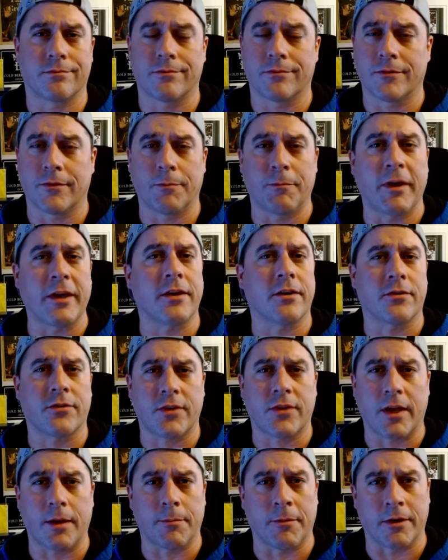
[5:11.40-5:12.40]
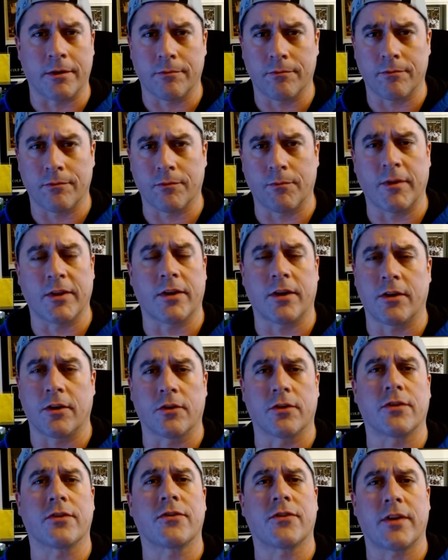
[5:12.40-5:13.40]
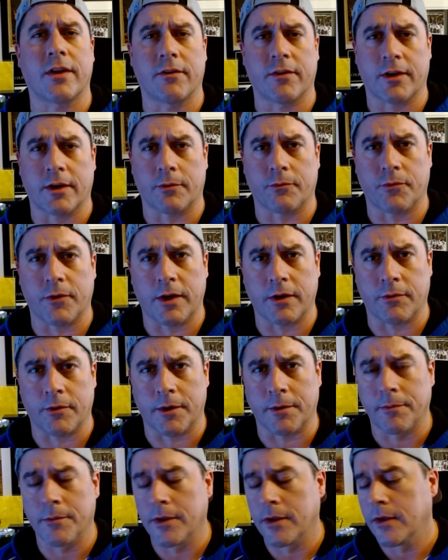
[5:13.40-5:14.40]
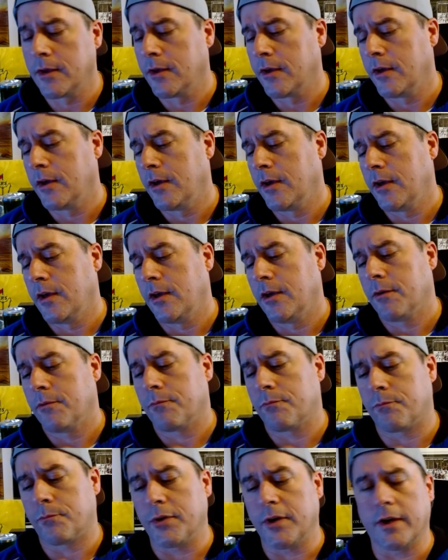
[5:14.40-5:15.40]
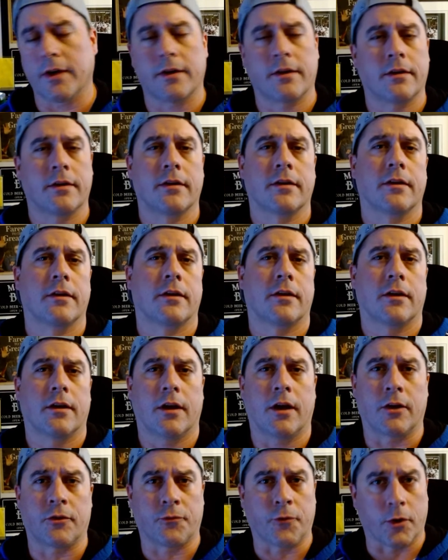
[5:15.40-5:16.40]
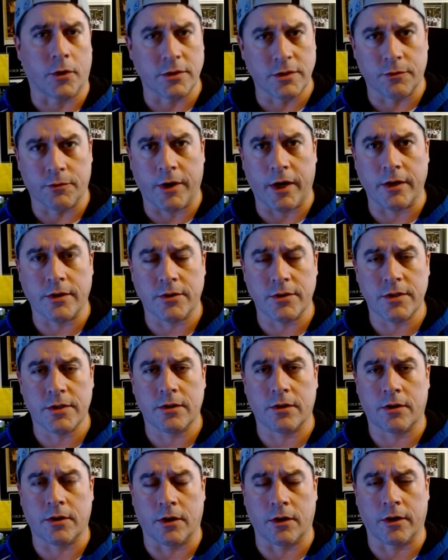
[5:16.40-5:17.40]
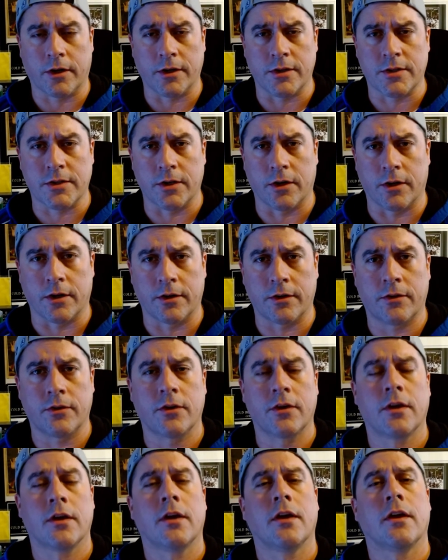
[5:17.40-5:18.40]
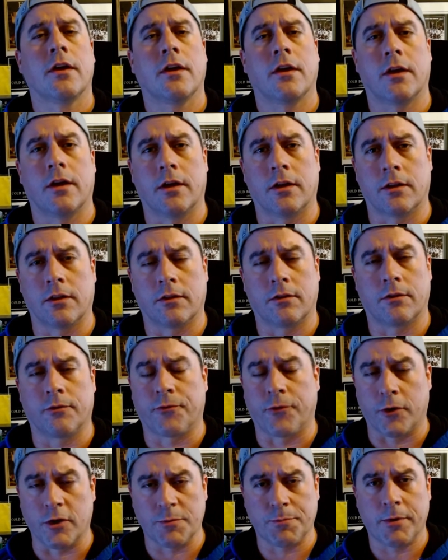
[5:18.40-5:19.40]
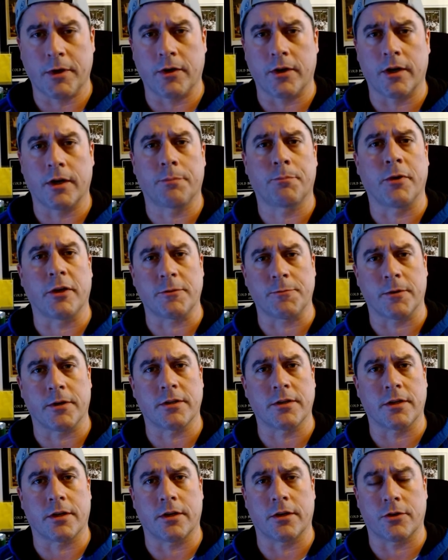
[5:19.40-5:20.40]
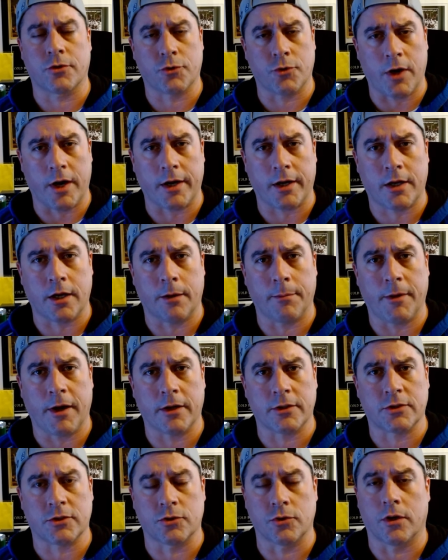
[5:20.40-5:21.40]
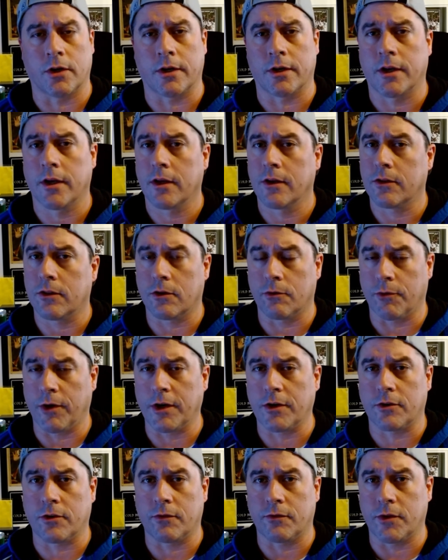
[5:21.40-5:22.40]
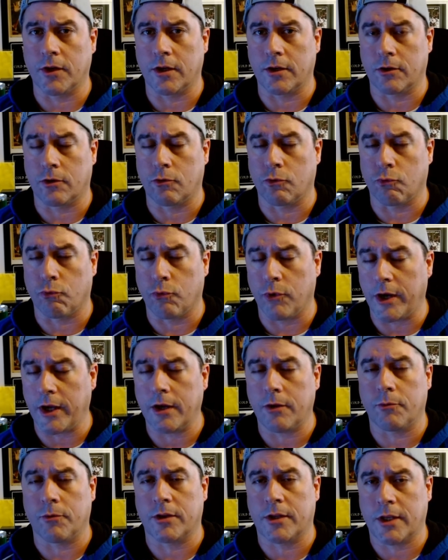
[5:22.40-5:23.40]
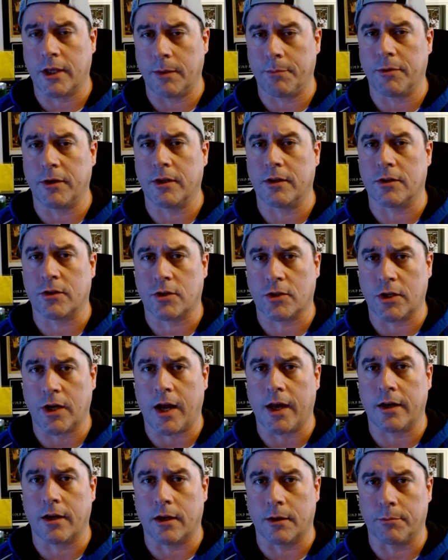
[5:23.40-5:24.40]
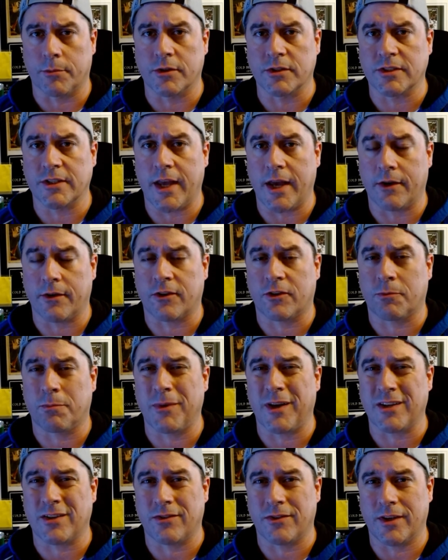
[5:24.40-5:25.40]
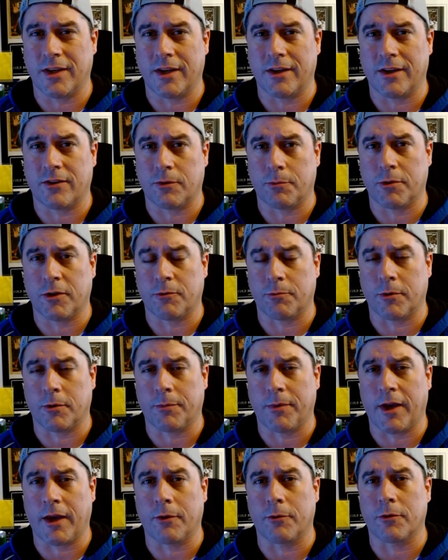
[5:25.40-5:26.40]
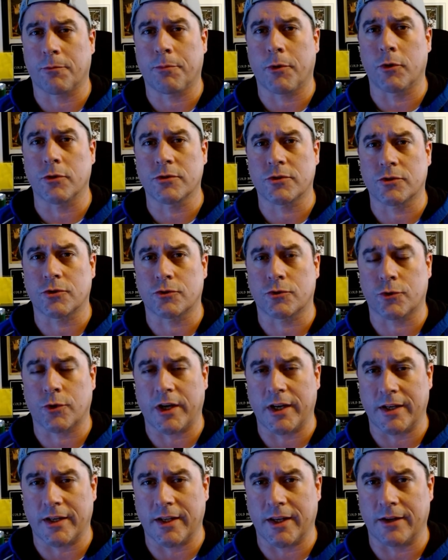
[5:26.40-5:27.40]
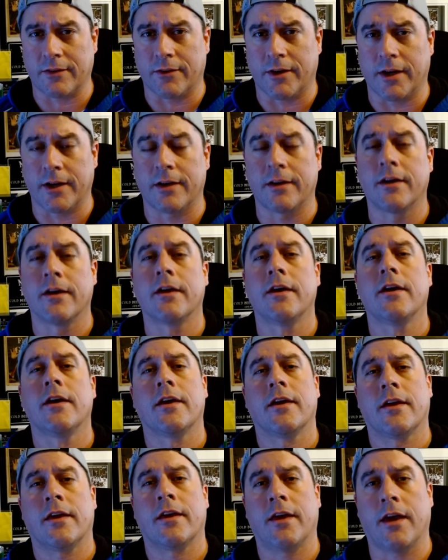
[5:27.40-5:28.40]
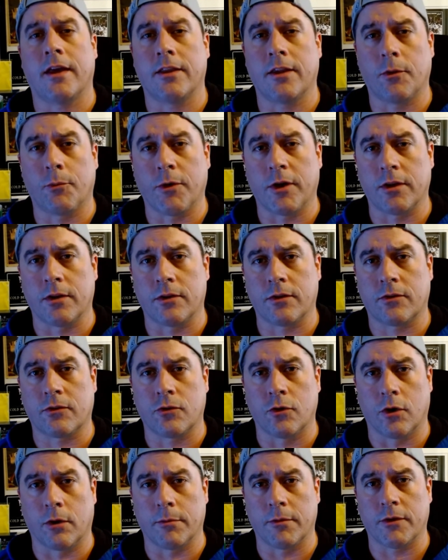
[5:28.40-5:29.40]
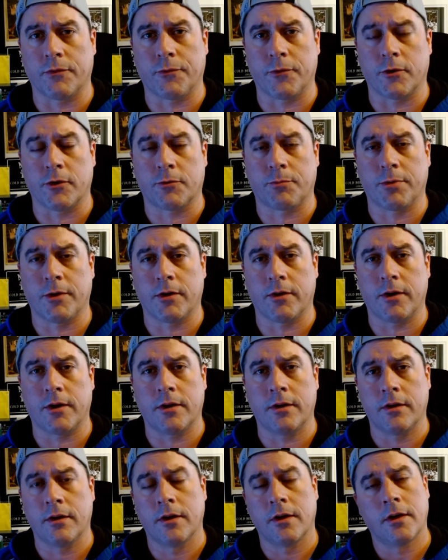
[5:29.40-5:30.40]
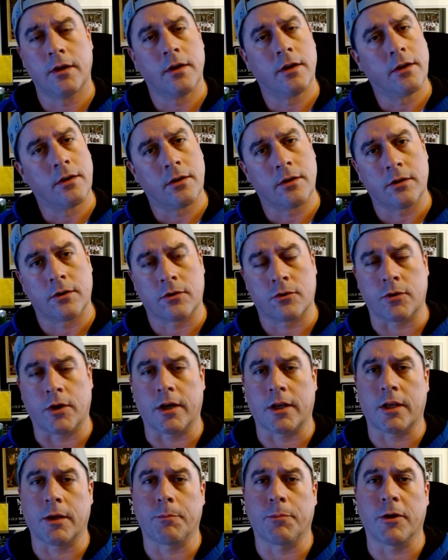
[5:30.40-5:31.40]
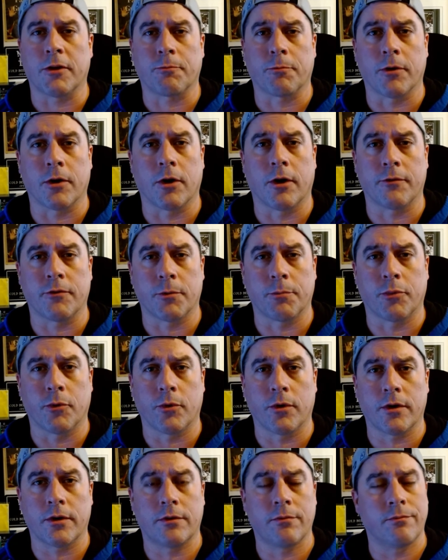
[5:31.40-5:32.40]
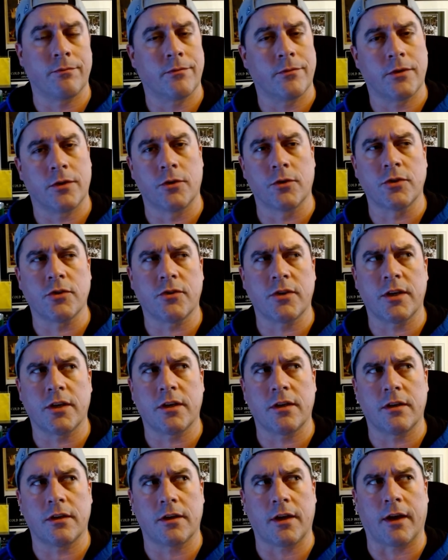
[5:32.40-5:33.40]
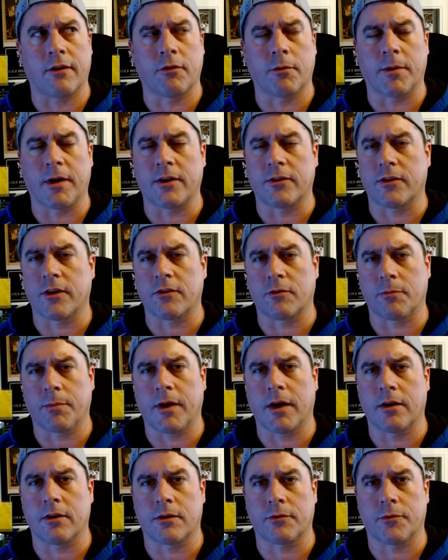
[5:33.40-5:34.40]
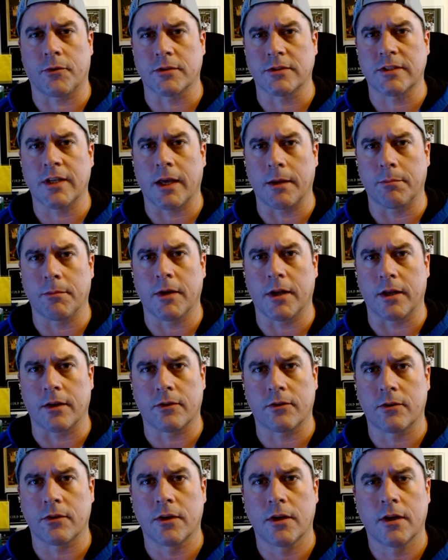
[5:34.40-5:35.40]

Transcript: Make your statement that you're the Stanley Cup favorite. But as far as the Rangers are concerned, in the first period, Pittsburgh's going to try to come out strong. The Rangers have done great with keeping the shot numbers down, especially against the Pittsburgh Penguins post-trade deadline. Can they weather the storm in the first period? Try to keep Pittsburgh off the board. Usually, everybody says about the first 10 minutes.